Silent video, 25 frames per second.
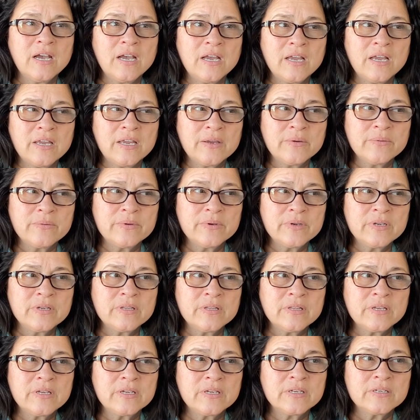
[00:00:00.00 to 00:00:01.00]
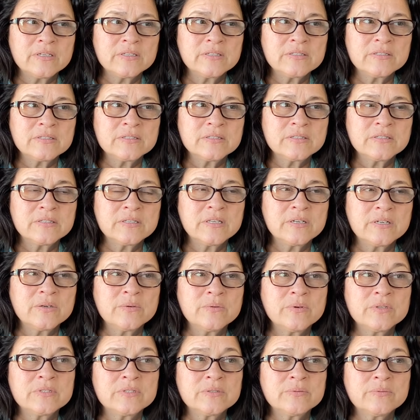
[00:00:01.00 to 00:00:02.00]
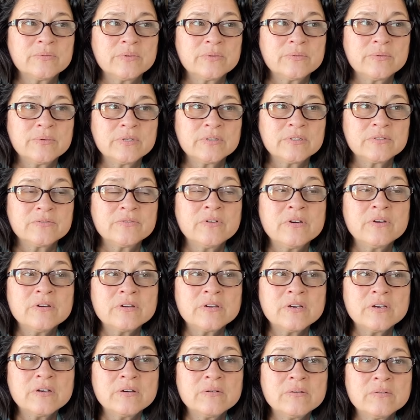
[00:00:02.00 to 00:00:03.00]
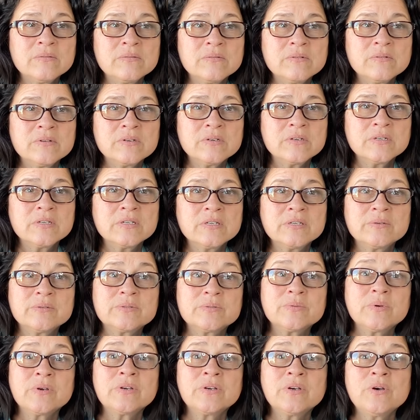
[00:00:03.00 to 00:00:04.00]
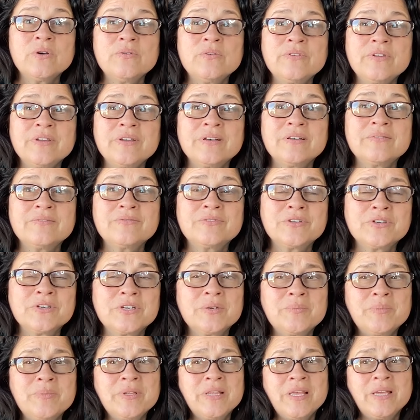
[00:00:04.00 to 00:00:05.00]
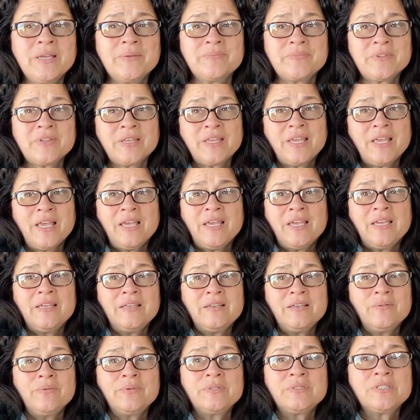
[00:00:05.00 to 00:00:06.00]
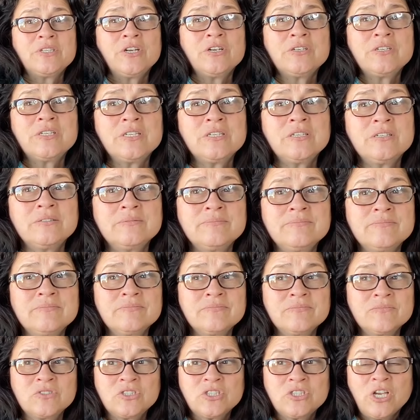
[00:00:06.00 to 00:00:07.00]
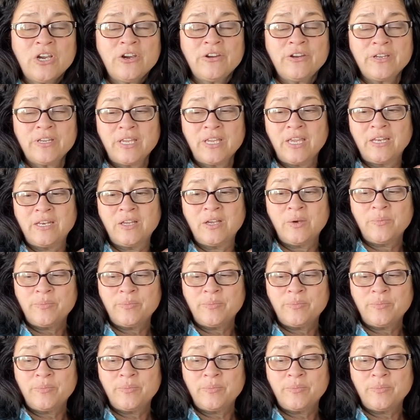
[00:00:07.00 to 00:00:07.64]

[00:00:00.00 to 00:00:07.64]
I realize that it wasn't with Wells Fargo, it was Wachovia. They're going to be like, okay, wasn't our deal. Sorry, can't